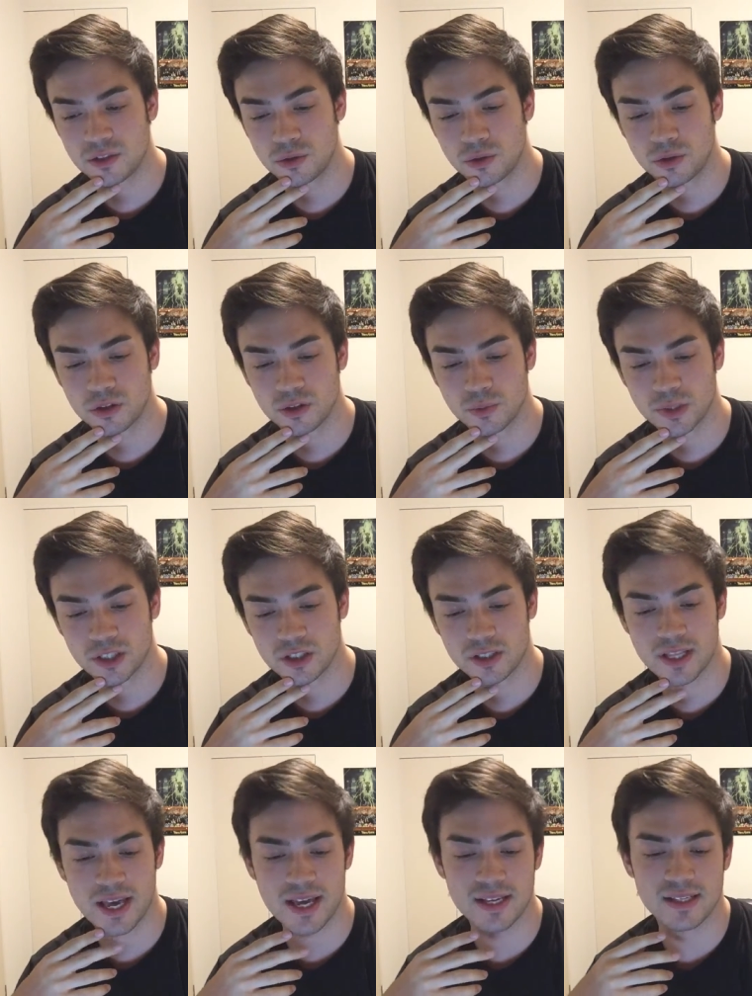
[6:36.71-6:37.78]
tools which
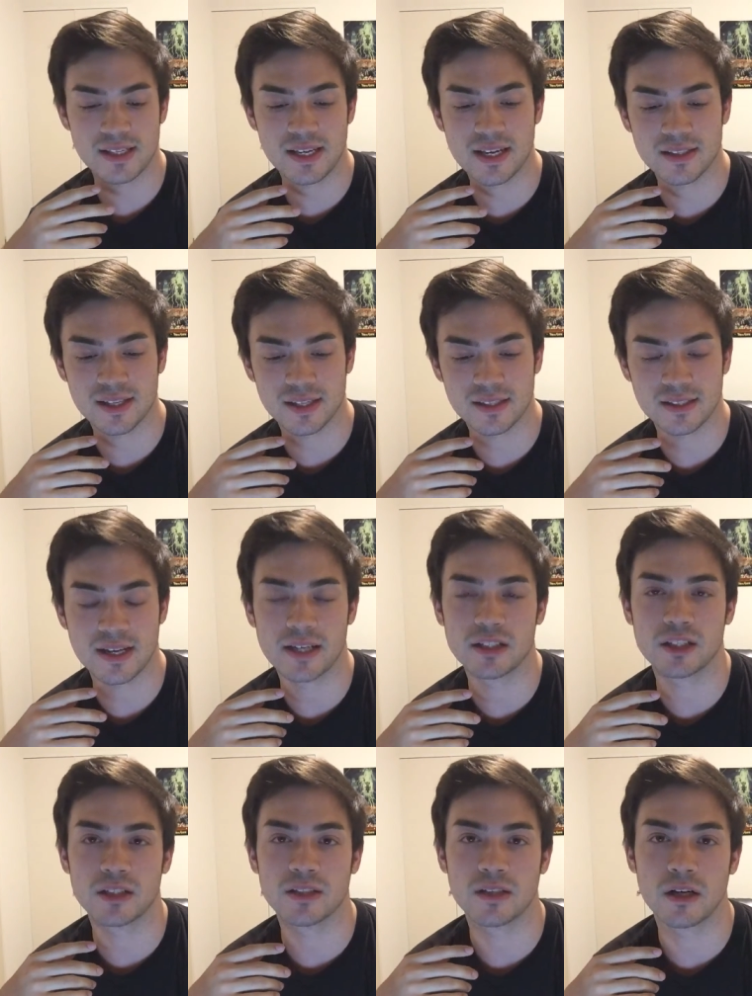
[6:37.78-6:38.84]
they see as
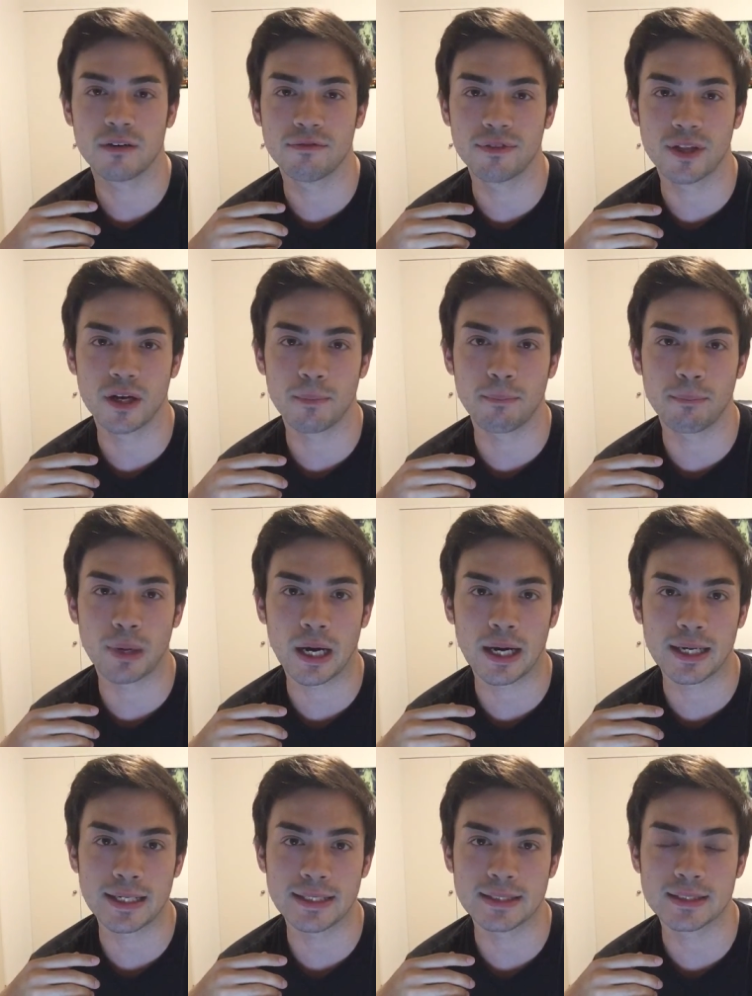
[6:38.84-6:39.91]
extensions of their
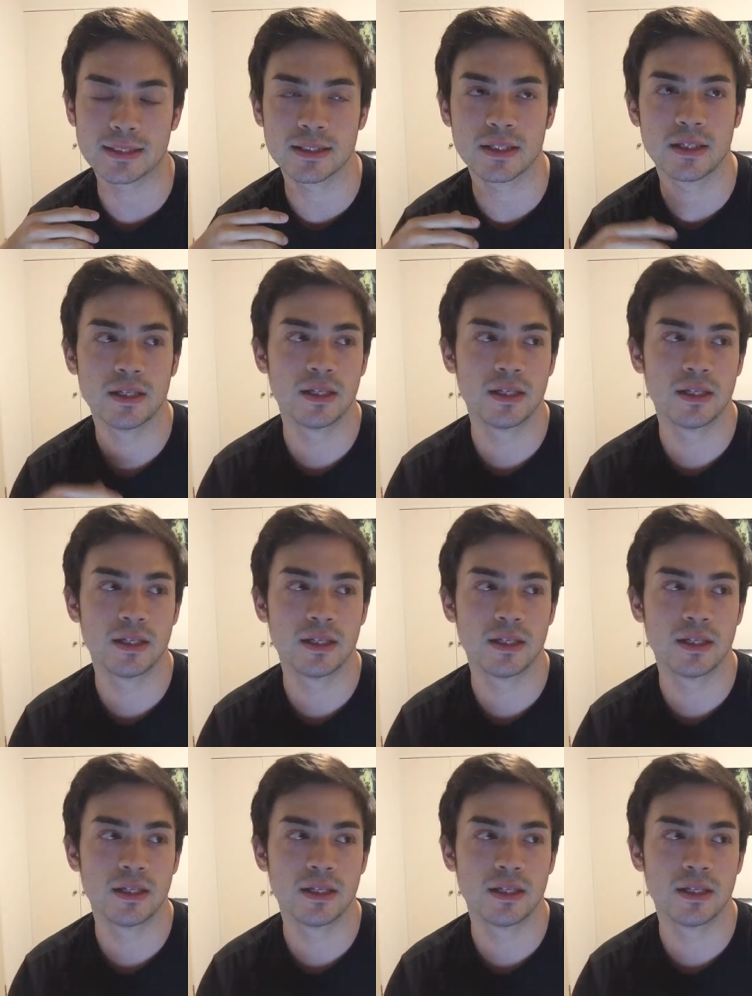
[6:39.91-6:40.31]
bodies.